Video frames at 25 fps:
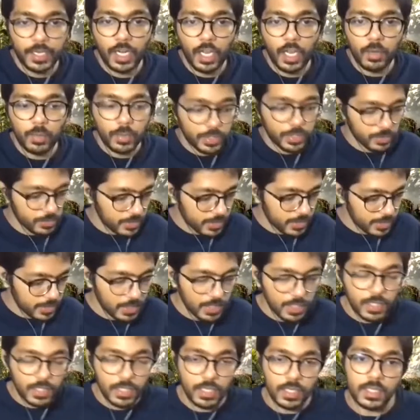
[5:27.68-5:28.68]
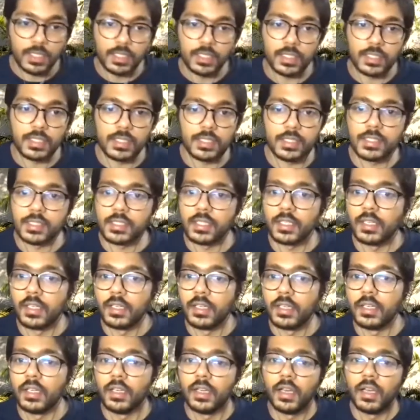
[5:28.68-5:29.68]
what you'll see is
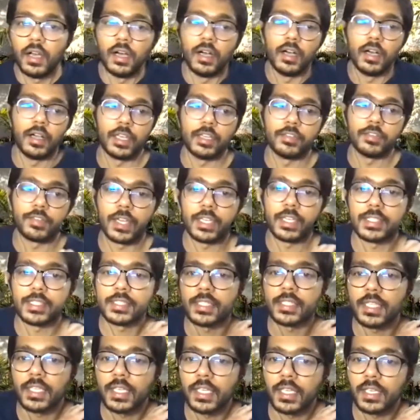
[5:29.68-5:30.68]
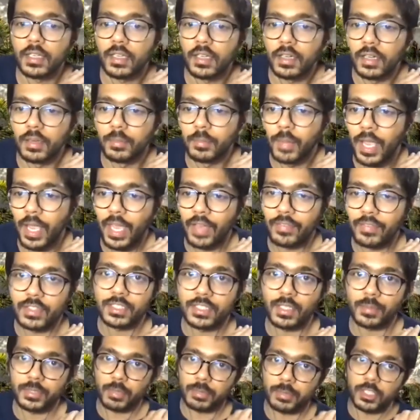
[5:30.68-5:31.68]
if I see I have a
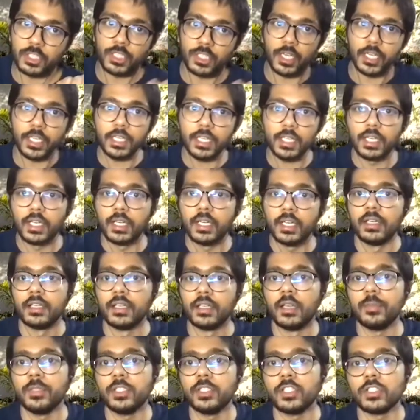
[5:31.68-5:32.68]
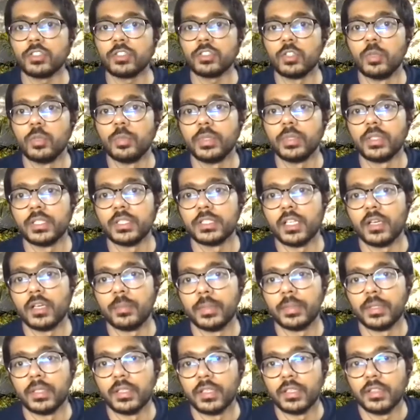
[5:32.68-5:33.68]
subscription running. Let me just open this up
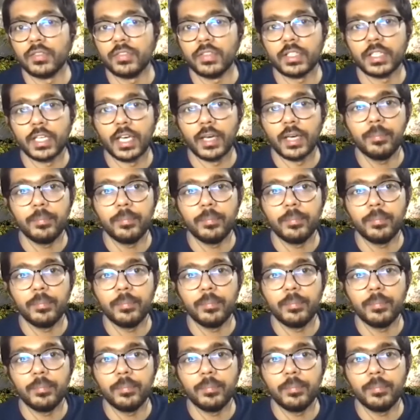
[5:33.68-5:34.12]
in a different tab.